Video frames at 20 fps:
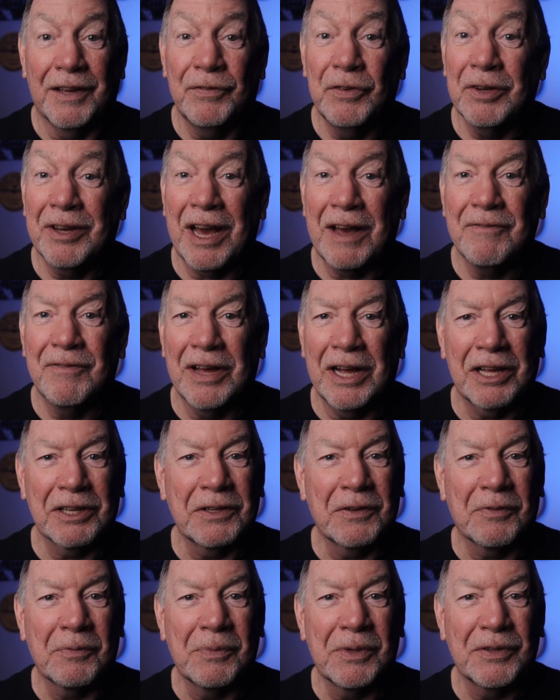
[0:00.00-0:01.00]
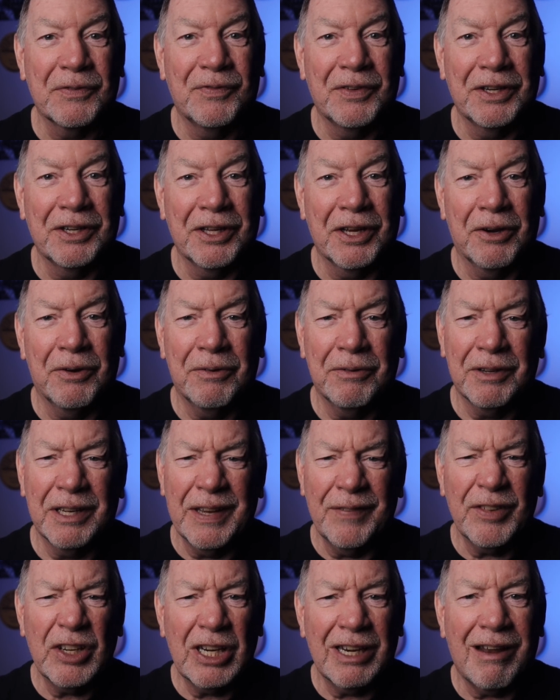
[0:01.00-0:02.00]
If you got value from this video,
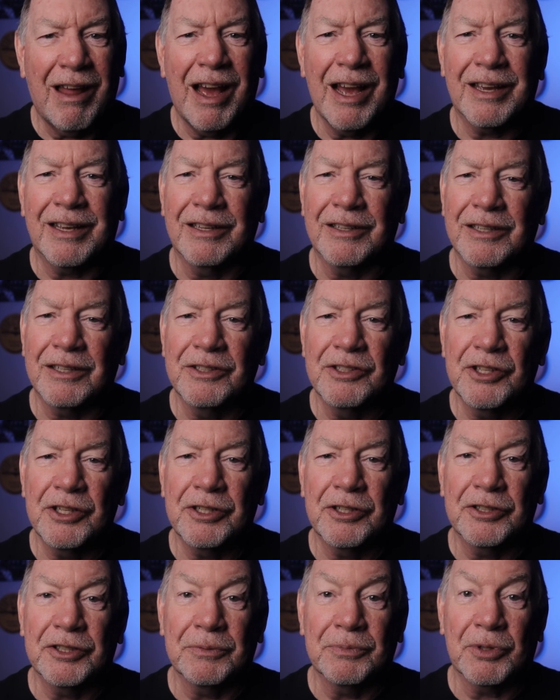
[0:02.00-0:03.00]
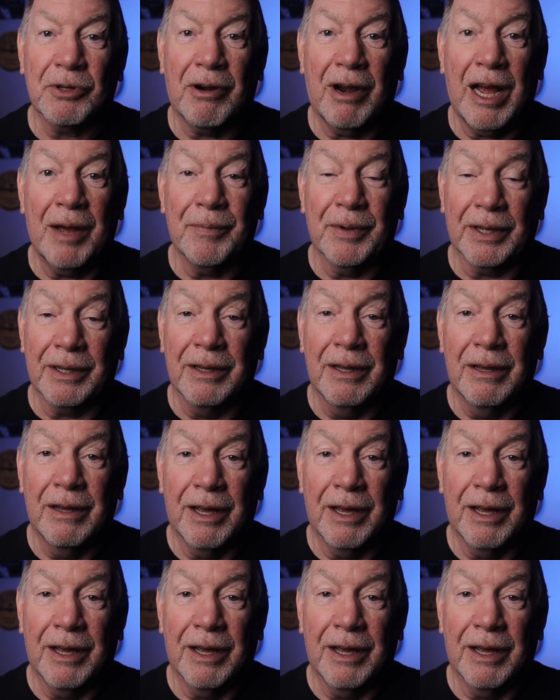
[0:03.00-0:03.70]
give it a like and consider subscribing.